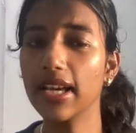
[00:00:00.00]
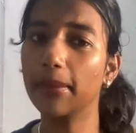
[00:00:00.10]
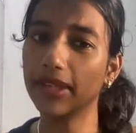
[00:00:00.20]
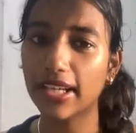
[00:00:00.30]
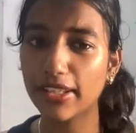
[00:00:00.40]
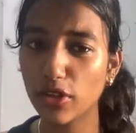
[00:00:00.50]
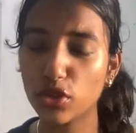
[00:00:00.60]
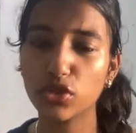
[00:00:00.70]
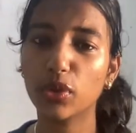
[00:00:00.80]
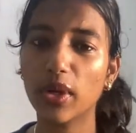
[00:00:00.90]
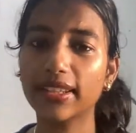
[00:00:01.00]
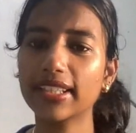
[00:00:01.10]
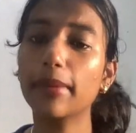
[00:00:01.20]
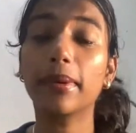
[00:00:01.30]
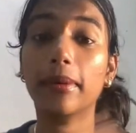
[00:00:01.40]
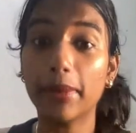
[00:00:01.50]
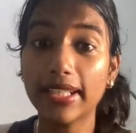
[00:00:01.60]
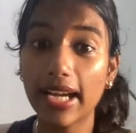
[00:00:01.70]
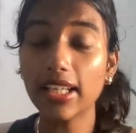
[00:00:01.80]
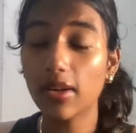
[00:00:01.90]
Britannia used to grow at that time.
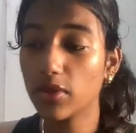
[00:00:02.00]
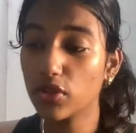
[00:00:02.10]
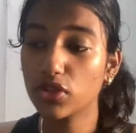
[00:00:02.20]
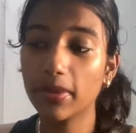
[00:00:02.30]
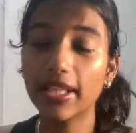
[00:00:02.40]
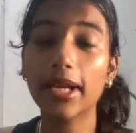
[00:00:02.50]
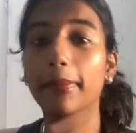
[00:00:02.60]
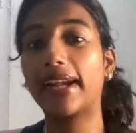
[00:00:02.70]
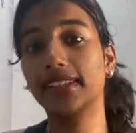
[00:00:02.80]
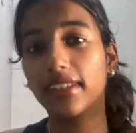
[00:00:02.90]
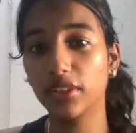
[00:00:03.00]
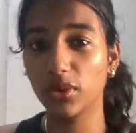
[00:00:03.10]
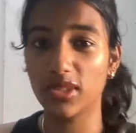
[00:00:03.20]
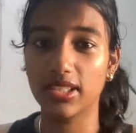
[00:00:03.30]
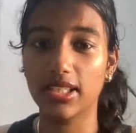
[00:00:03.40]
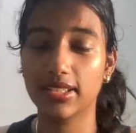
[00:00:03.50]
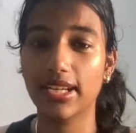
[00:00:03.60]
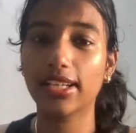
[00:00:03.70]
Britannia used to be like Bector in those days, right?